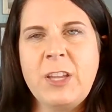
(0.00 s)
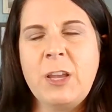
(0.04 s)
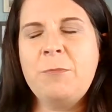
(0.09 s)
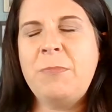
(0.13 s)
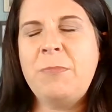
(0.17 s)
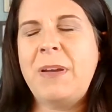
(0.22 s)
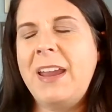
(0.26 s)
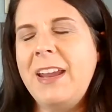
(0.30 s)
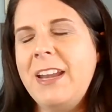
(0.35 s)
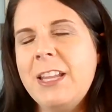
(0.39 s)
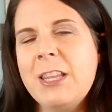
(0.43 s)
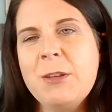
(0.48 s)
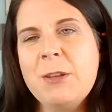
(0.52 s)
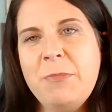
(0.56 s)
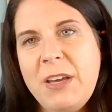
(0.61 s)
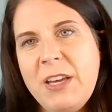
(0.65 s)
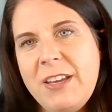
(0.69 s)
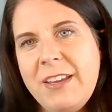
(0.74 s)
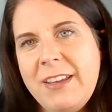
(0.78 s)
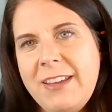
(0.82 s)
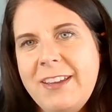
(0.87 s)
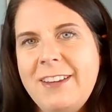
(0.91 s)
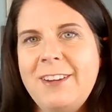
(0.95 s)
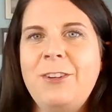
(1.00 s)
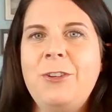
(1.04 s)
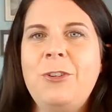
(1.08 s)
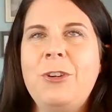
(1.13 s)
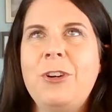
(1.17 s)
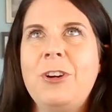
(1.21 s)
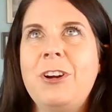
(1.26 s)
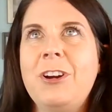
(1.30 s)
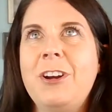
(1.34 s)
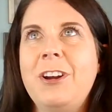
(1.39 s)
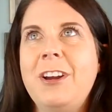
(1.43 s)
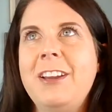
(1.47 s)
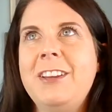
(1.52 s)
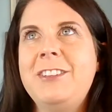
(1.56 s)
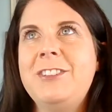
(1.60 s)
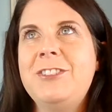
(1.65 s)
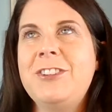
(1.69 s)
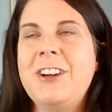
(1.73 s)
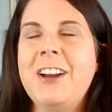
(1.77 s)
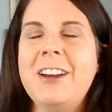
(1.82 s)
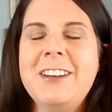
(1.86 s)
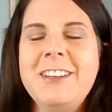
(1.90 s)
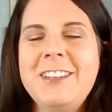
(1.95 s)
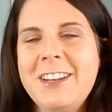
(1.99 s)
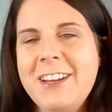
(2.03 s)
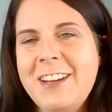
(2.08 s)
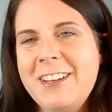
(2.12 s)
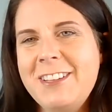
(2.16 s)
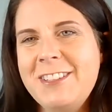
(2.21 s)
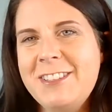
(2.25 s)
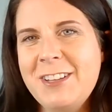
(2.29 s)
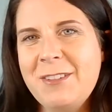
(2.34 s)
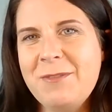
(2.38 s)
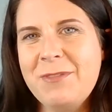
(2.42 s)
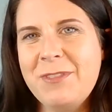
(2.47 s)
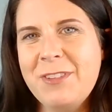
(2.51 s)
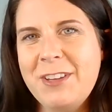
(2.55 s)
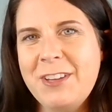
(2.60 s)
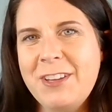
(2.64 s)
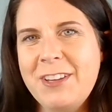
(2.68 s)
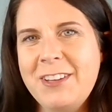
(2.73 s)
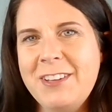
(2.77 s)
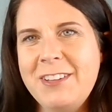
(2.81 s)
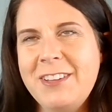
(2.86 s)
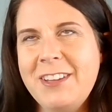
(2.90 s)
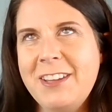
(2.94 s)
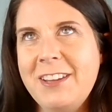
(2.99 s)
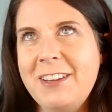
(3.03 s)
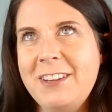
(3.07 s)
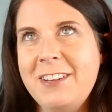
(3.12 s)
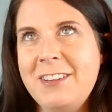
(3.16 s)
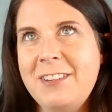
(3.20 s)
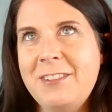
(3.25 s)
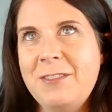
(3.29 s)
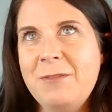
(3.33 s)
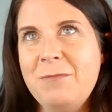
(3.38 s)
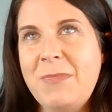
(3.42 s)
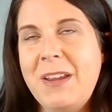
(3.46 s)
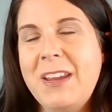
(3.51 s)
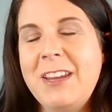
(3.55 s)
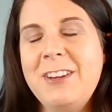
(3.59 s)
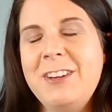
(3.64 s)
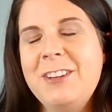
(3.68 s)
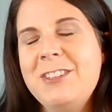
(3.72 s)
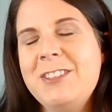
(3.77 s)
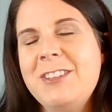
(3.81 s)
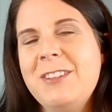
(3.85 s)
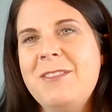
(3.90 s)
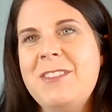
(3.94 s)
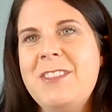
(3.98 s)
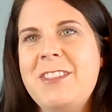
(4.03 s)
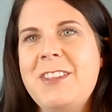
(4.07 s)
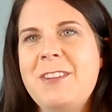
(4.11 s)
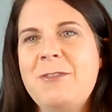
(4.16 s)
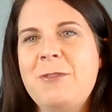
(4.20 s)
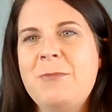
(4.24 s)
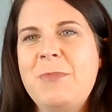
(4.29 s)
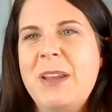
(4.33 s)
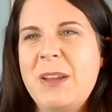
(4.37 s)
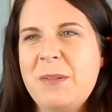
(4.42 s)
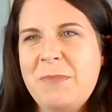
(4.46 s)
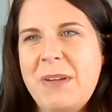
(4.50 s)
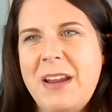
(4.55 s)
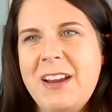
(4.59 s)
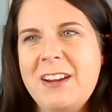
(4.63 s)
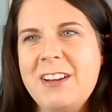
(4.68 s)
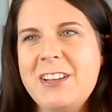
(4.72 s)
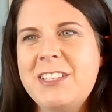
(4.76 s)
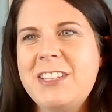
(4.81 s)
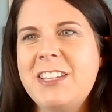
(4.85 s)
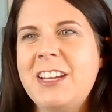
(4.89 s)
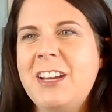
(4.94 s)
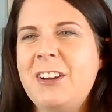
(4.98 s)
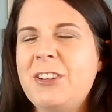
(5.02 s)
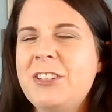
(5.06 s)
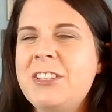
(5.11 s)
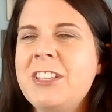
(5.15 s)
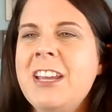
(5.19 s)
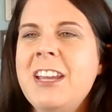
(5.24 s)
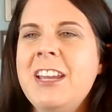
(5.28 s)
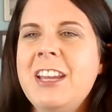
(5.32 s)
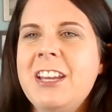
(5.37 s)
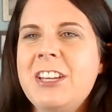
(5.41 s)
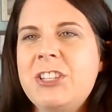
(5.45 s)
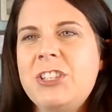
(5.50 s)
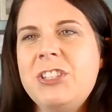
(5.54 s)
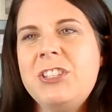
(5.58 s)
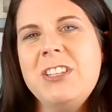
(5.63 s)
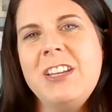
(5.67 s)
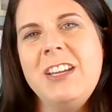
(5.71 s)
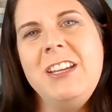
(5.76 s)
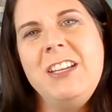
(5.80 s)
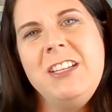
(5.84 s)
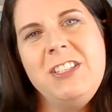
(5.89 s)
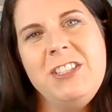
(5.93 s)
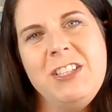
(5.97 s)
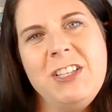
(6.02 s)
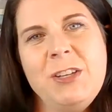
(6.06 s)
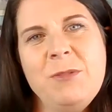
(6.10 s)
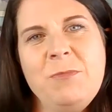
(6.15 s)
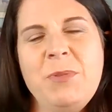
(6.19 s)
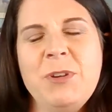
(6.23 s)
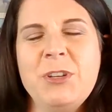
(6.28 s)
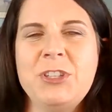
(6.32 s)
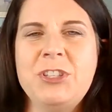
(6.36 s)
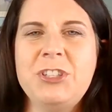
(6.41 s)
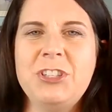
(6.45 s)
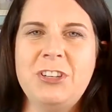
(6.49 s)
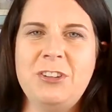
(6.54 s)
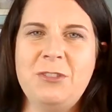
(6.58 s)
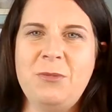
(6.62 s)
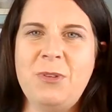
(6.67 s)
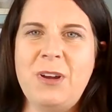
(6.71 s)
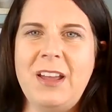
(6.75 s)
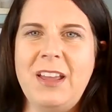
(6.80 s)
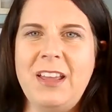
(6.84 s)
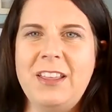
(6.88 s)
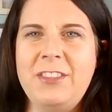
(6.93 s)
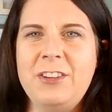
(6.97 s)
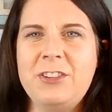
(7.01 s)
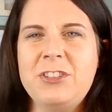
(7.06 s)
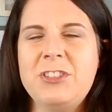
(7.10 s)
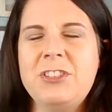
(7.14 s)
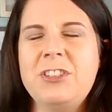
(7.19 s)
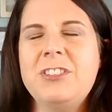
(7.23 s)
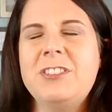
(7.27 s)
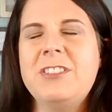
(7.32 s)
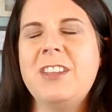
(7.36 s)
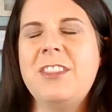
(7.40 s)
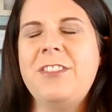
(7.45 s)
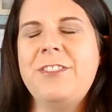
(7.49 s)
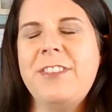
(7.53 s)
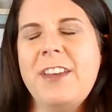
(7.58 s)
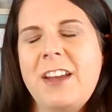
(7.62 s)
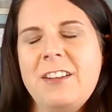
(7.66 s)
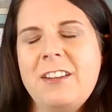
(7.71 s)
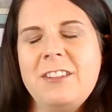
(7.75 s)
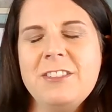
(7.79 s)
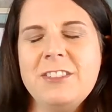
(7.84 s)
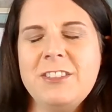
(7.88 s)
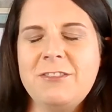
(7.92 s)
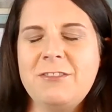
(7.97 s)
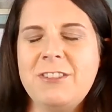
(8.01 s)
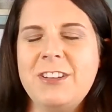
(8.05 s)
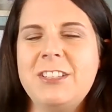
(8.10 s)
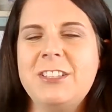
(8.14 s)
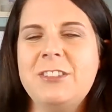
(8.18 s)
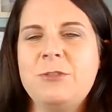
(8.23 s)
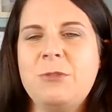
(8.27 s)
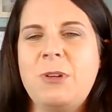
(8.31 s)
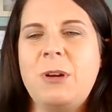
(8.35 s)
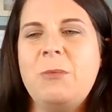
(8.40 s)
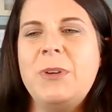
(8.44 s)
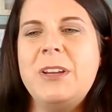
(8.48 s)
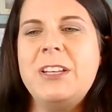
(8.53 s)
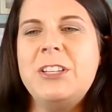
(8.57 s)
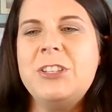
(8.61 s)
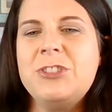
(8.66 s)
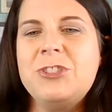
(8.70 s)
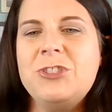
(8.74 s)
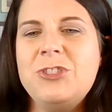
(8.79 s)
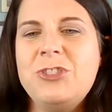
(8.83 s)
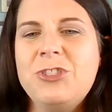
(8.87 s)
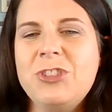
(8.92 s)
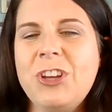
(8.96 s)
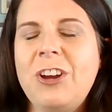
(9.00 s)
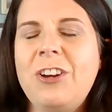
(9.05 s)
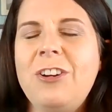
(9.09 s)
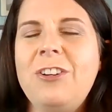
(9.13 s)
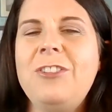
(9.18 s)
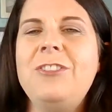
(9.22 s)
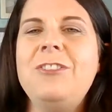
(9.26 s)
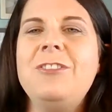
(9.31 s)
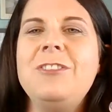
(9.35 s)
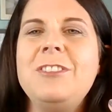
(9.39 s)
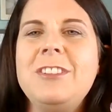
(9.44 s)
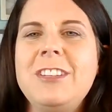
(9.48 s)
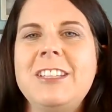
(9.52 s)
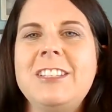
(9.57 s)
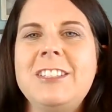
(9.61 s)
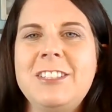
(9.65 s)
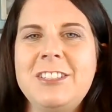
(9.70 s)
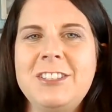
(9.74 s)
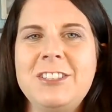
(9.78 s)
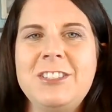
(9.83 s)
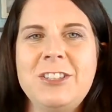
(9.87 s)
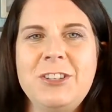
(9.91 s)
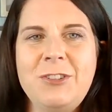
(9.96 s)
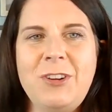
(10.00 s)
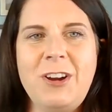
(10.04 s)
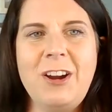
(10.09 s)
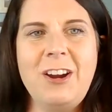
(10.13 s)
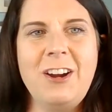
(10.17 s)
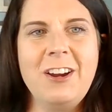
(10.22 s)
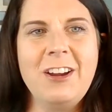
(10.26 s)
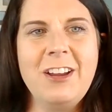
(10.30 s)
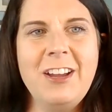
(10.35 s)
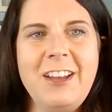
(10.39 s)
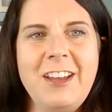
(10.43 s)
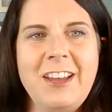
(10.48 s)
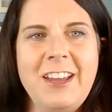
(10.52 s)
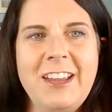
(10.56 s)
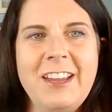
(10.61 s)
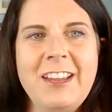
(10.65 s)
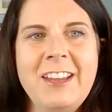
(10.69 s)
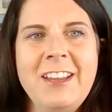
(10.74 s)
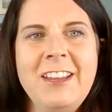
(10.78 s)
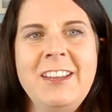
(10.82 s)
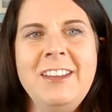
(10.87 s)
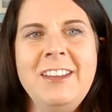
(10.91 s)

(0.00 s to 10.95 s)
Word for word: a pain in the butt or it's trying to tell you something that make you do something that would be embarrassing or it's just easy to push it away there's just a thousand reasons why we just don't listen to our gut